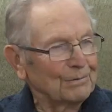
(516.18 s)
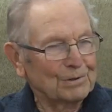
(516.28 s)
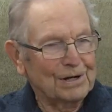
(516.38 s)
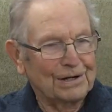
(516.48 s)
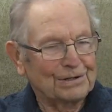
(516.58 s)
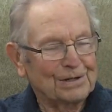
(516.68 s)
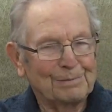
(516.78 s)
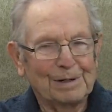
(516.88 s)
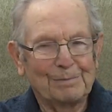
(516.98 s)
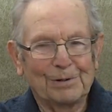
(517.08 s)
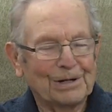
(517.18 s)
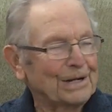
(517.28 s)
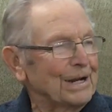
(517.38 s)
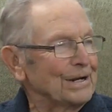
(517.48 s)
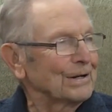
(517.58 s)
it was like somebody put a
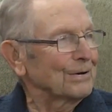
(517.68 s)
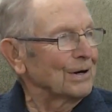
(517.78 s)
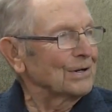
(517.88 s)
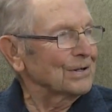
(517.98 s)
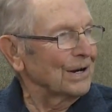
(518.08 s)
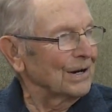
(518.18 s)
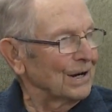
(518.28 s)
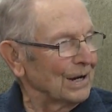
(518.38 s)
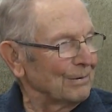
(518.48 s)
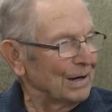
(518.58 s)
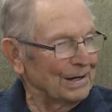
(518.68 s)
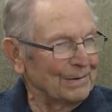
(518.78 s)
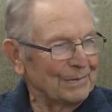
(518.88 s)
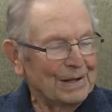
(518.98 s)
gate across our highway.